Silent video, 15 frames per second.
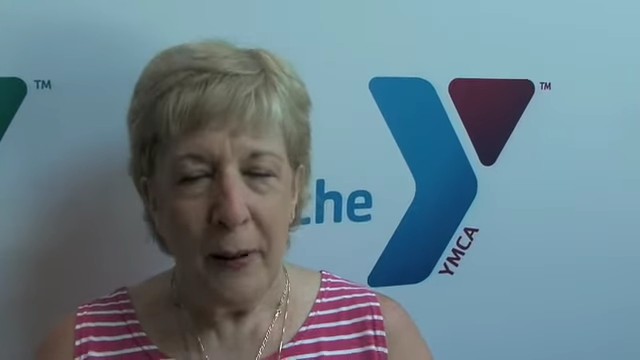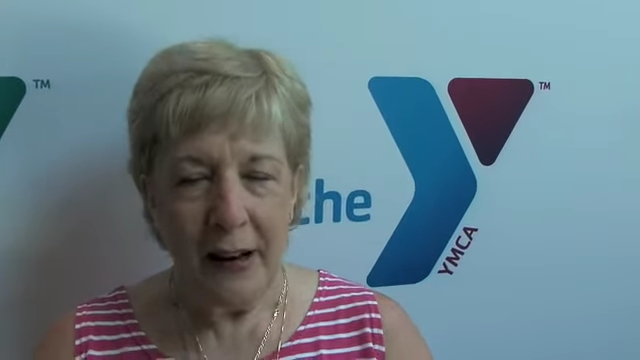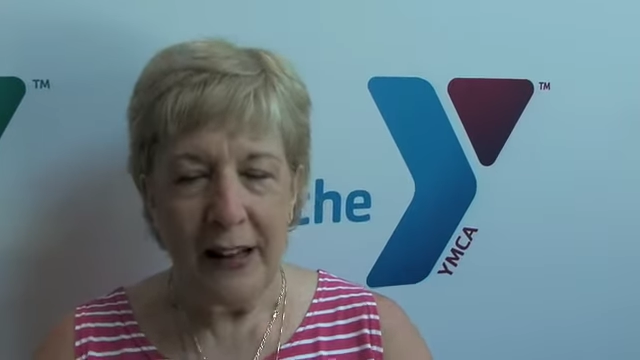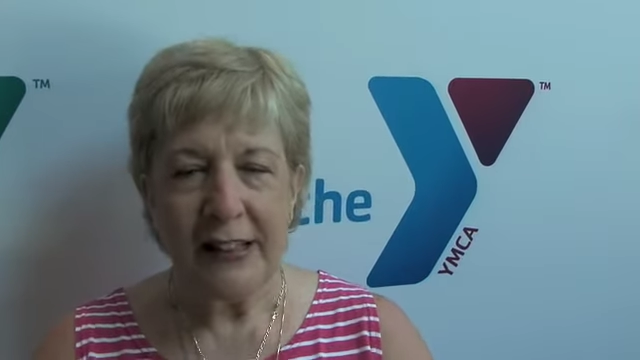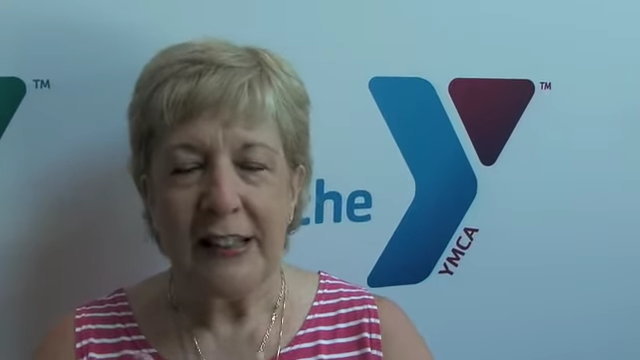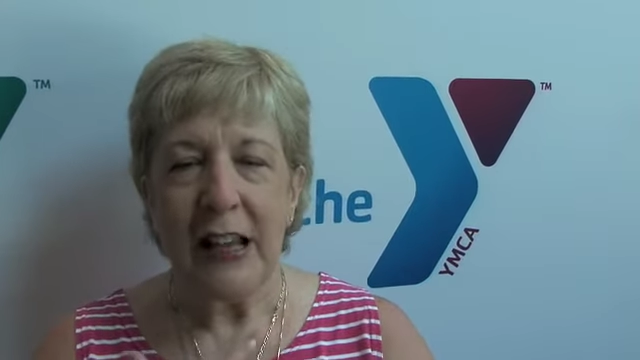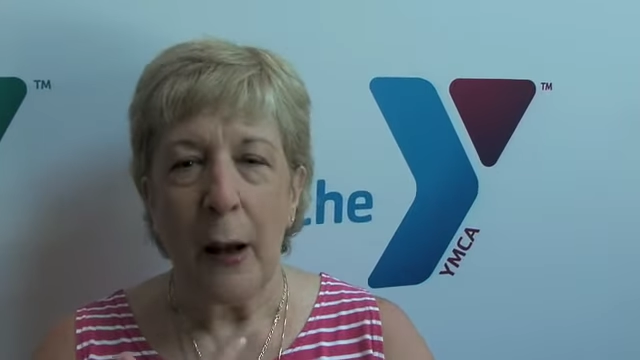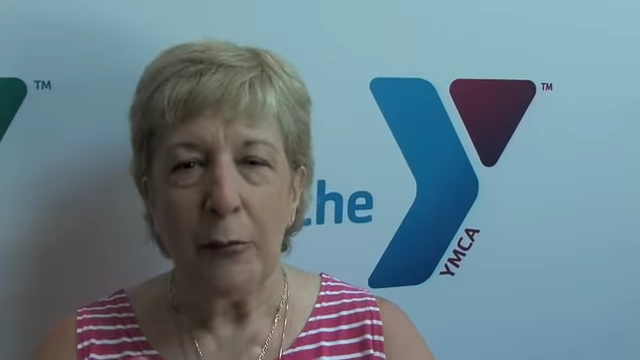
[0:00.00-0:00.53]
but
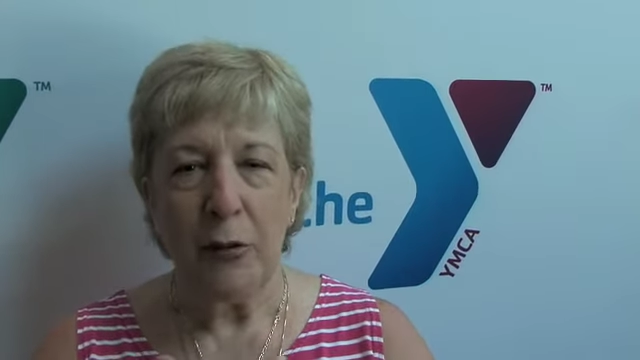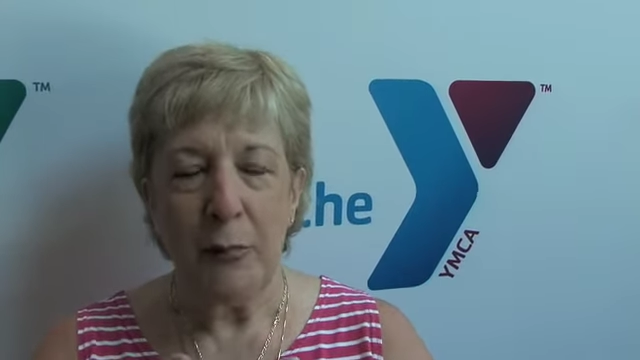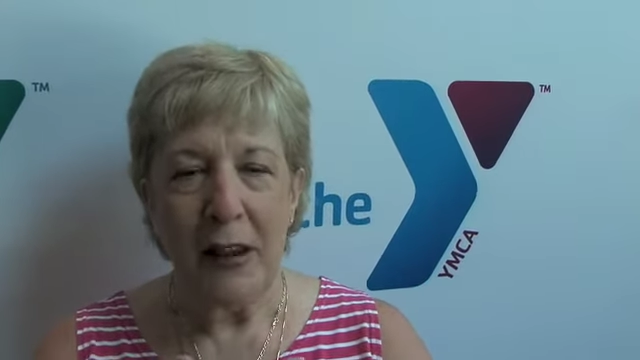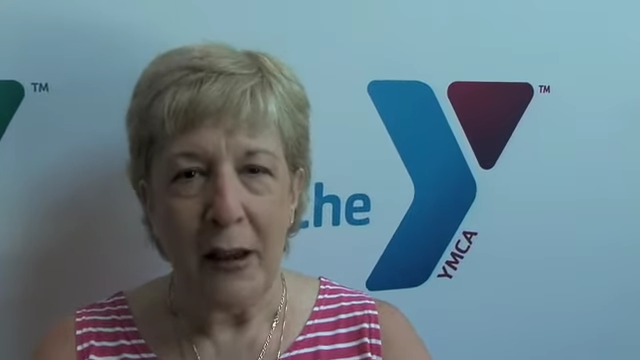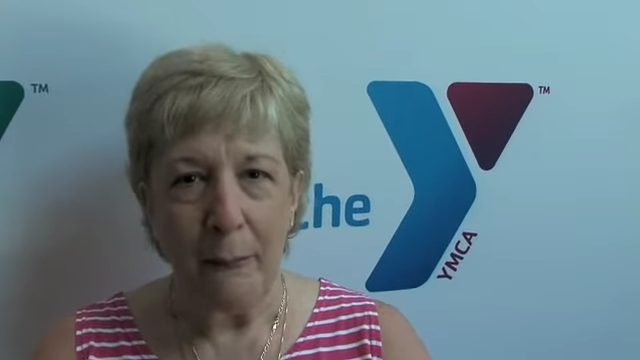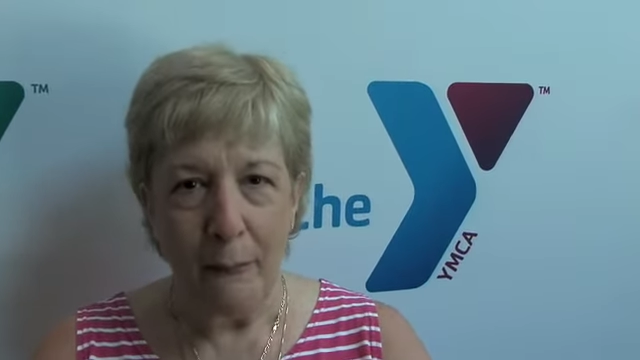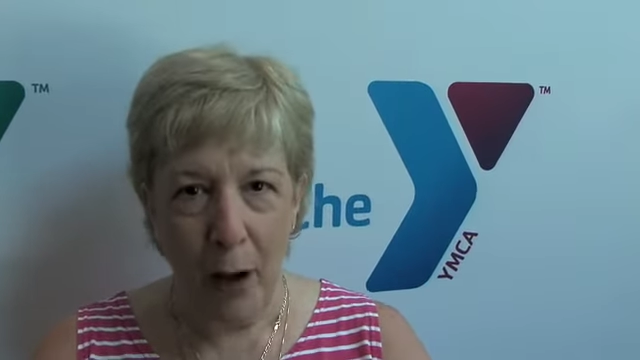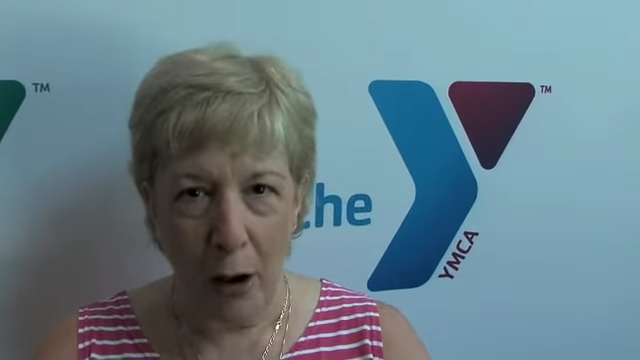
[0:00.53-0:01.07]
it's helped
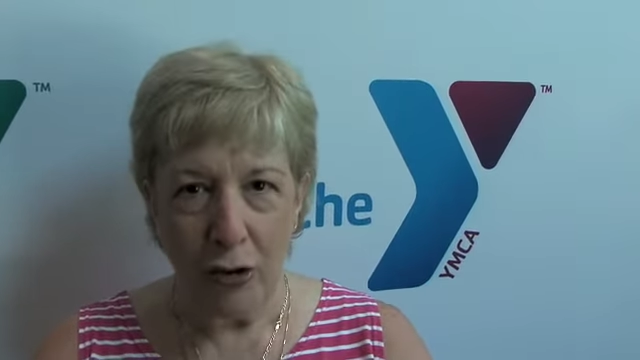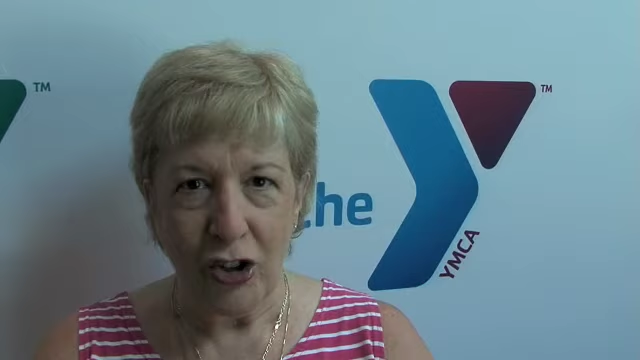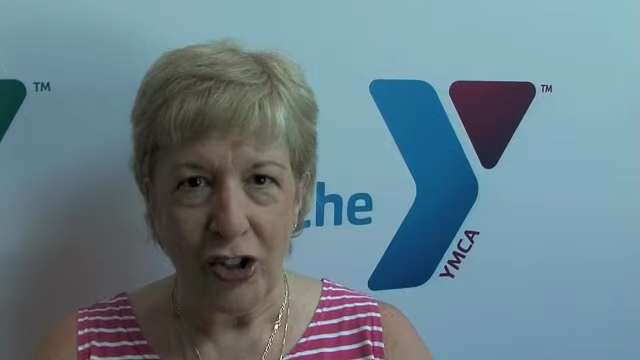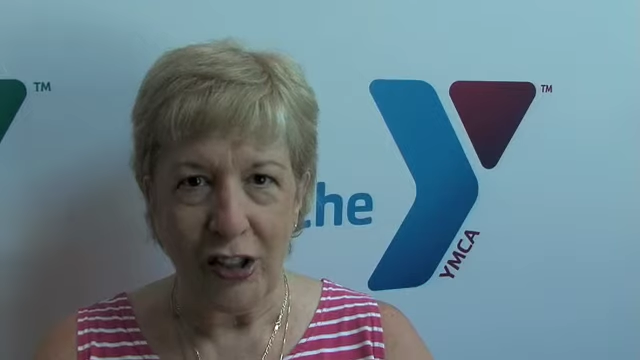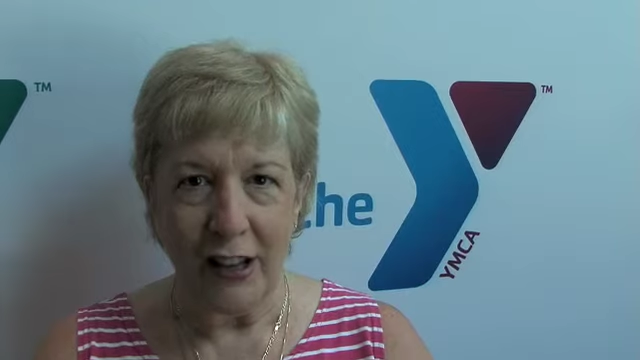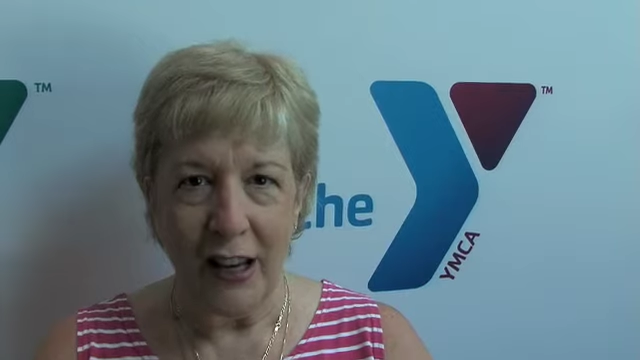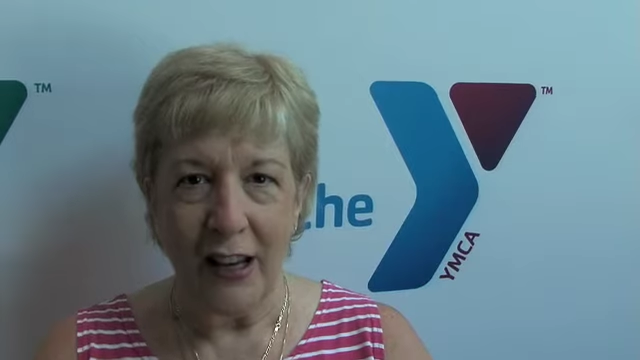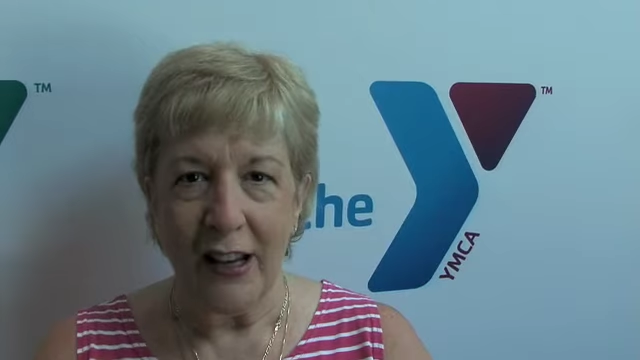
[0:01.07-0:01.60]
me
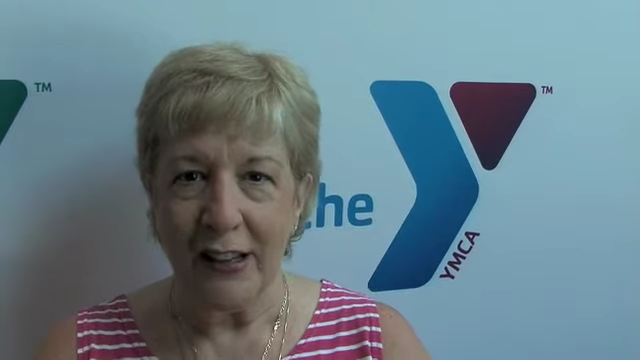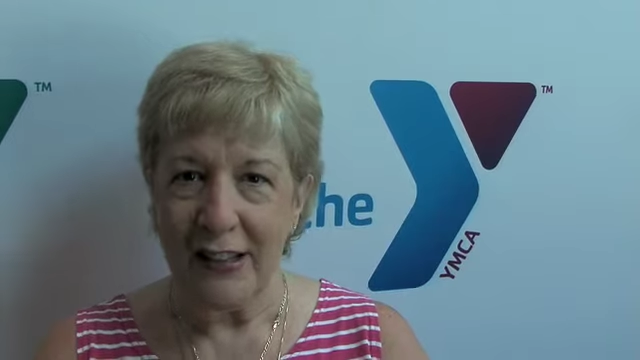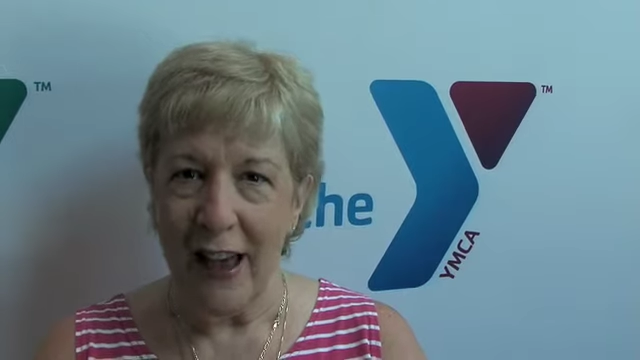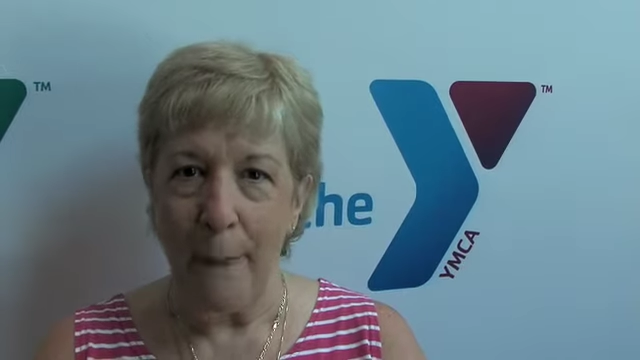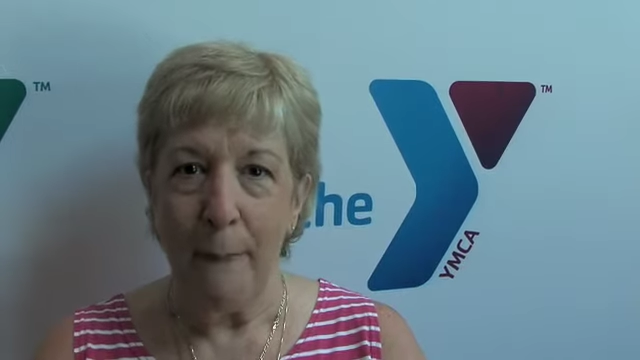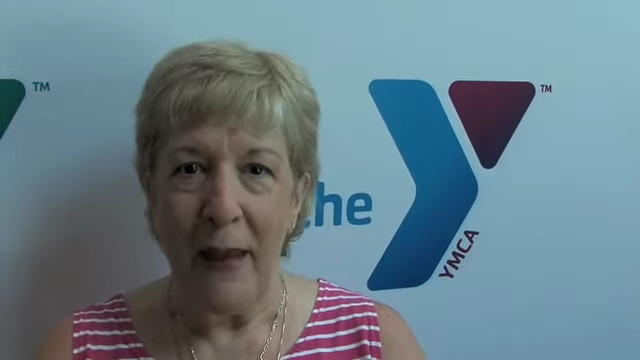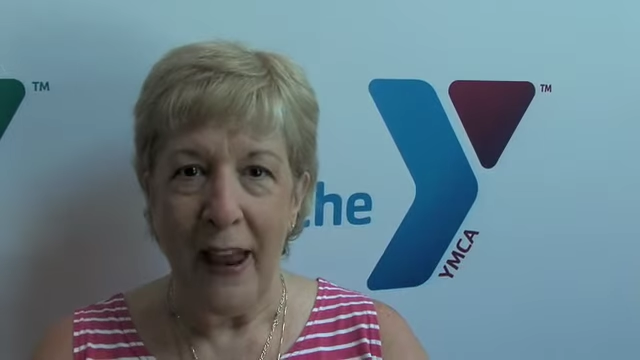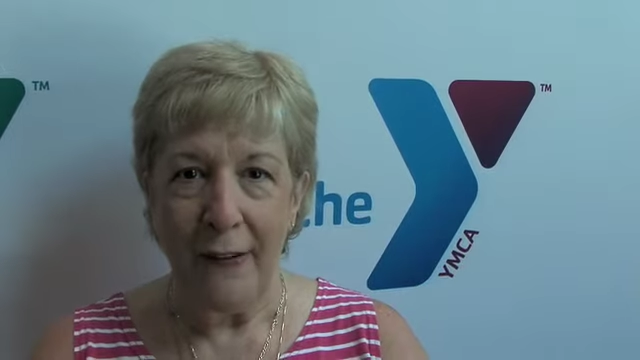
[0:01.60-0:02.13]
emotionally
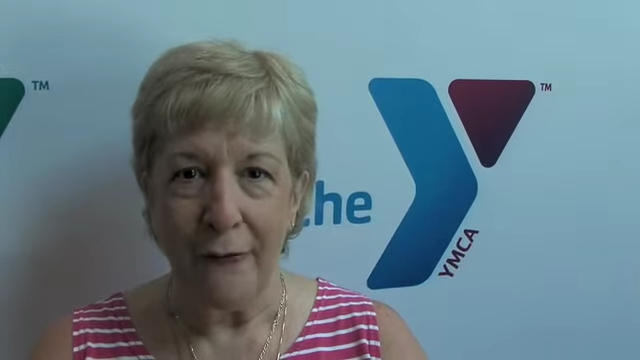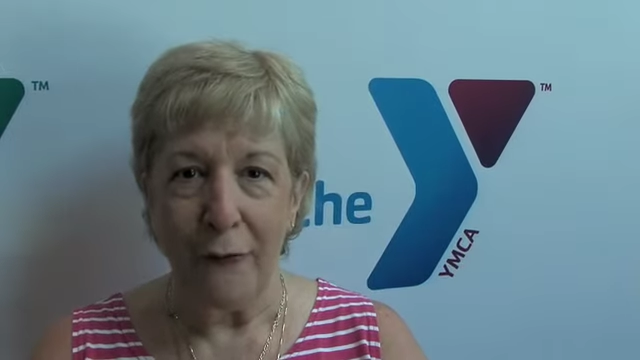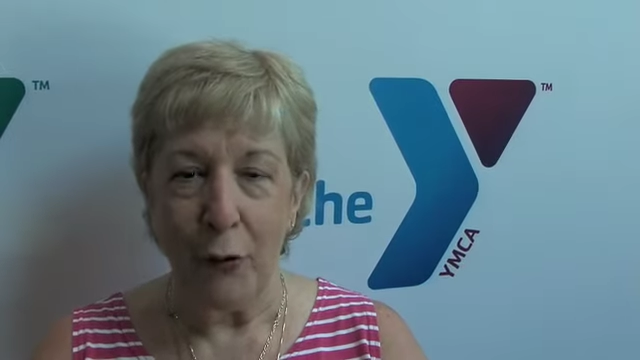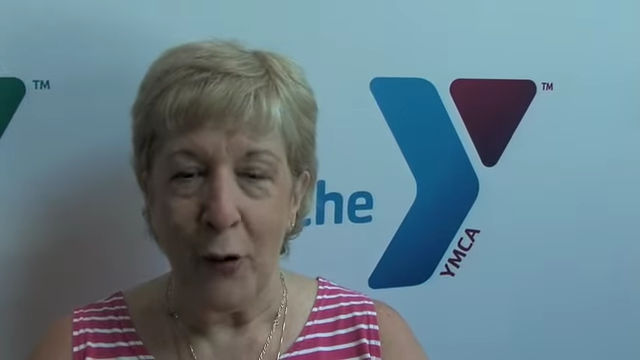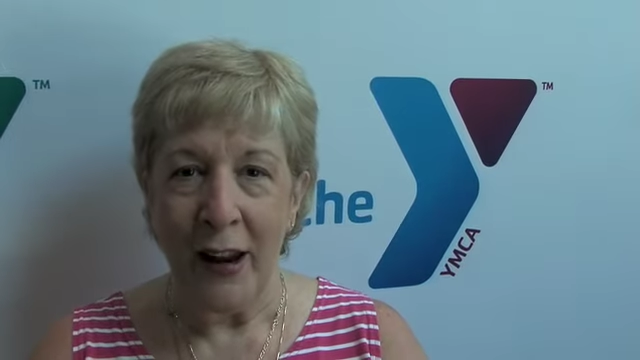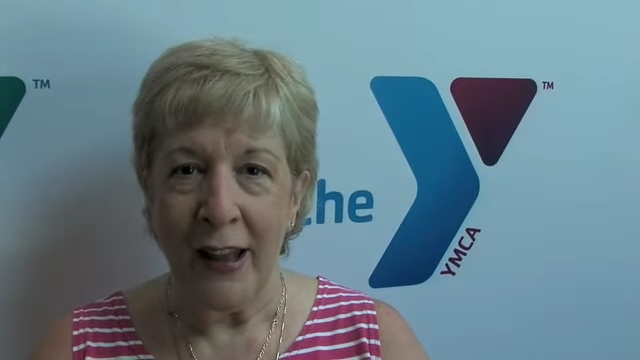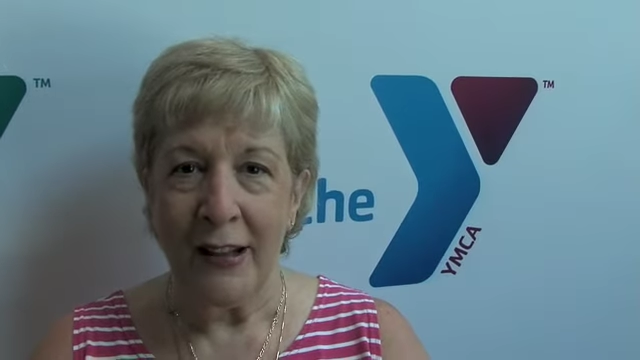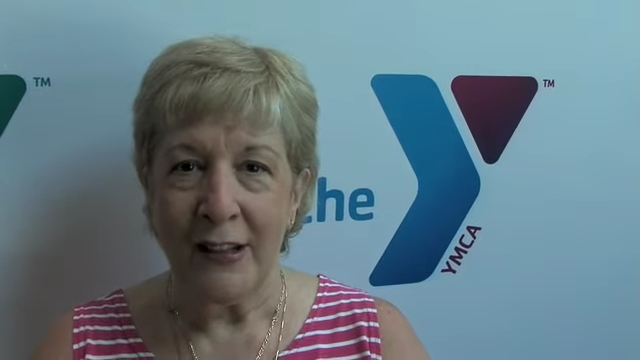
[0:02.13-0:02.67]
because I've made
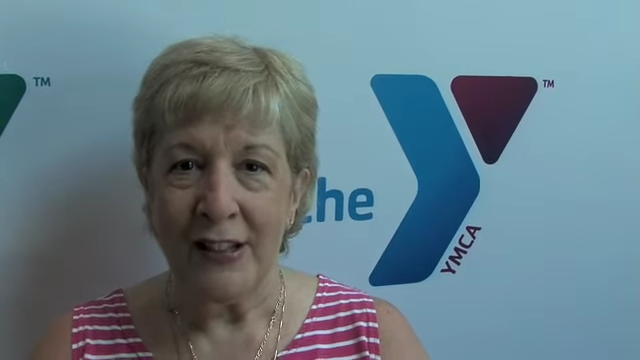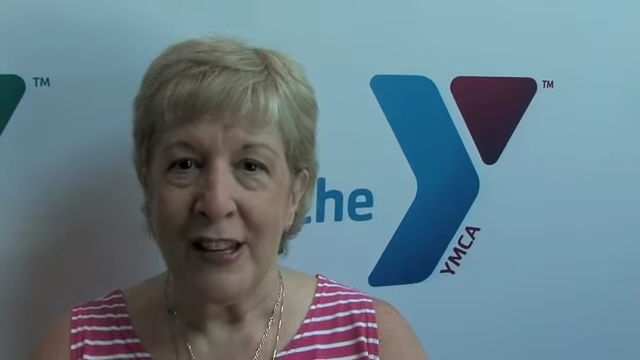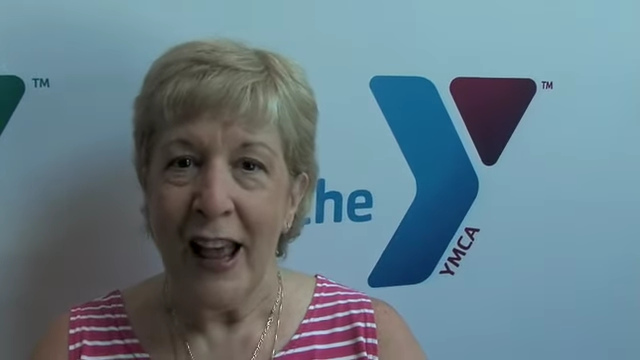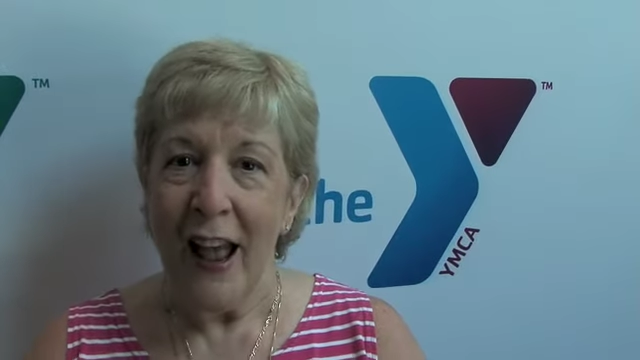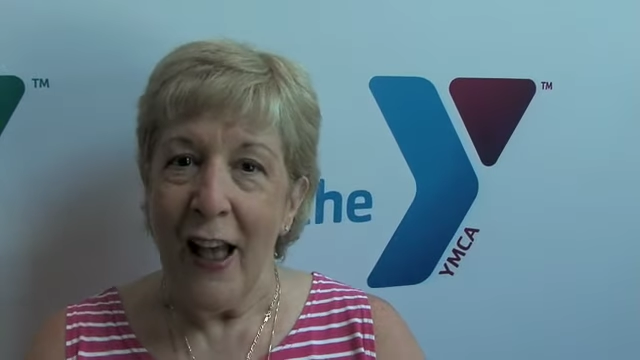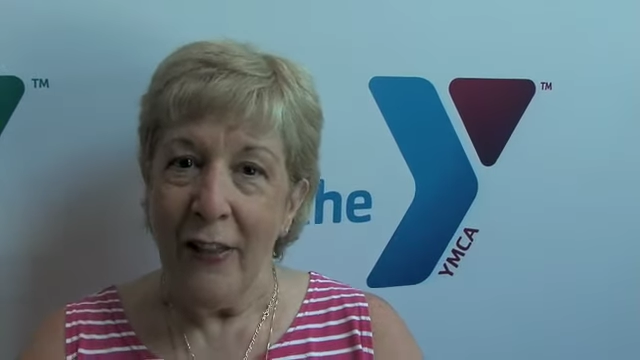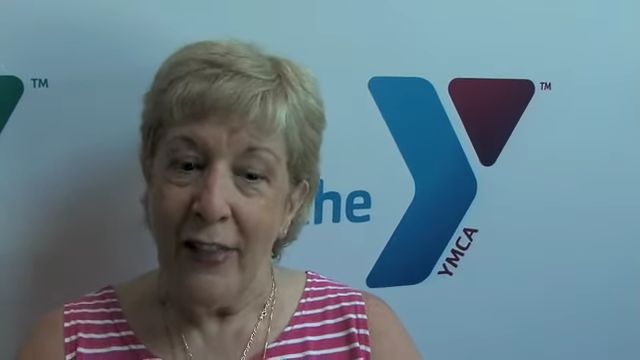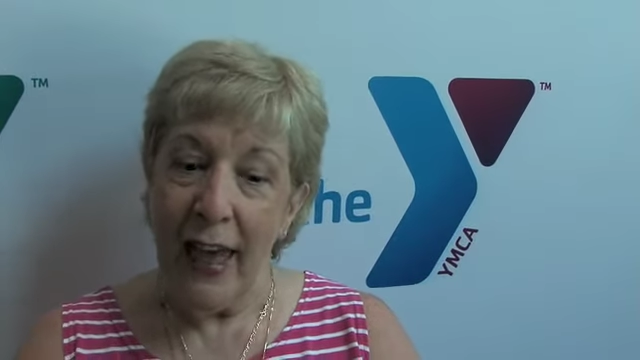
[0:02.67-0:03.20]
friends